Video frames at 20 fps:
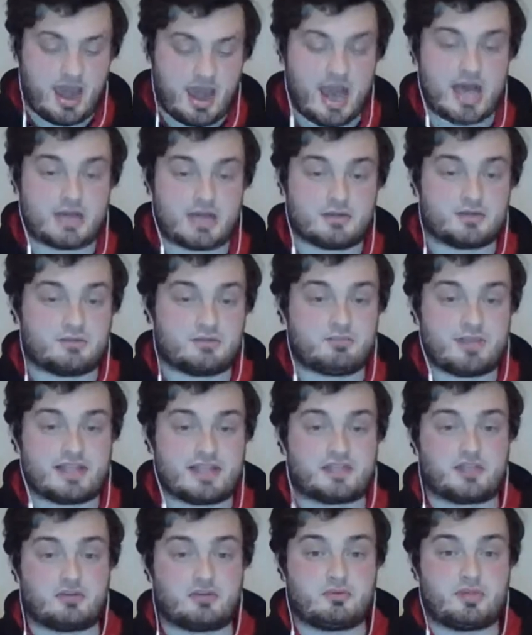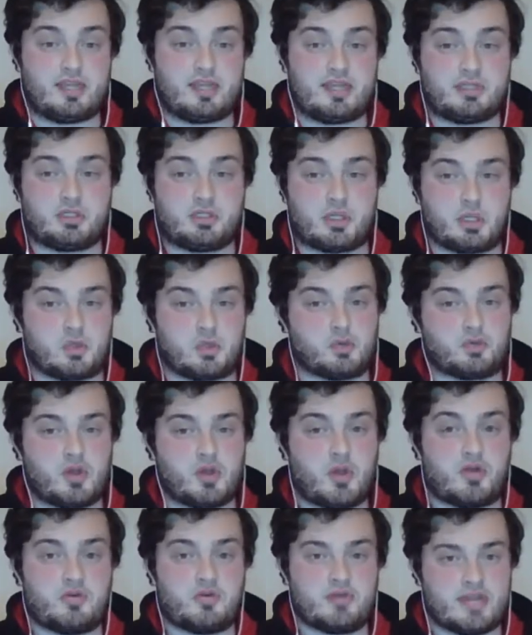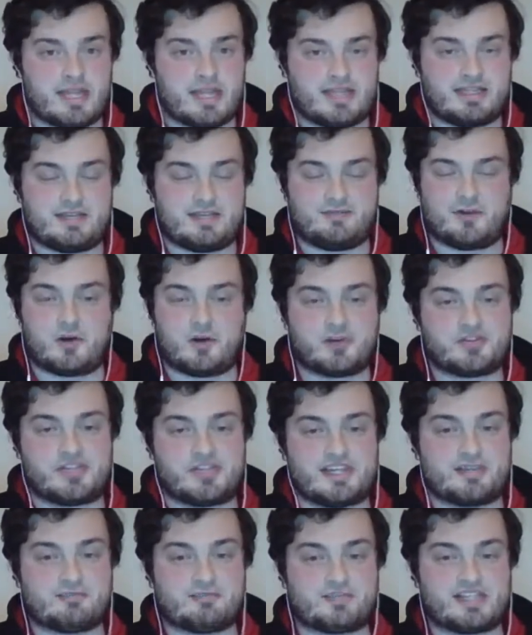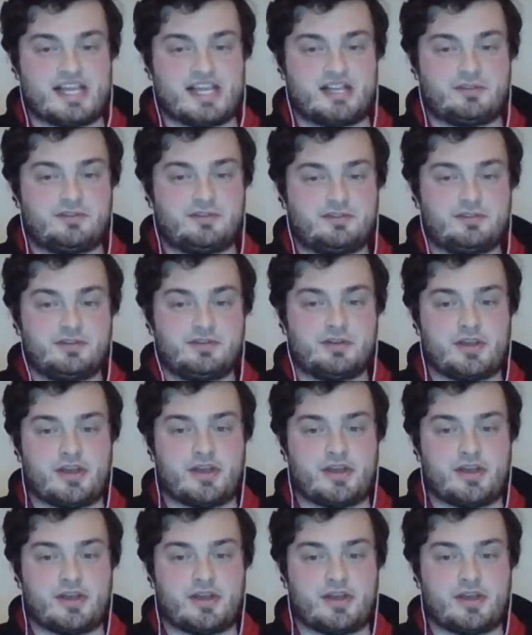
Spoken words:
and Mandzukic, who's nearly 40 himself.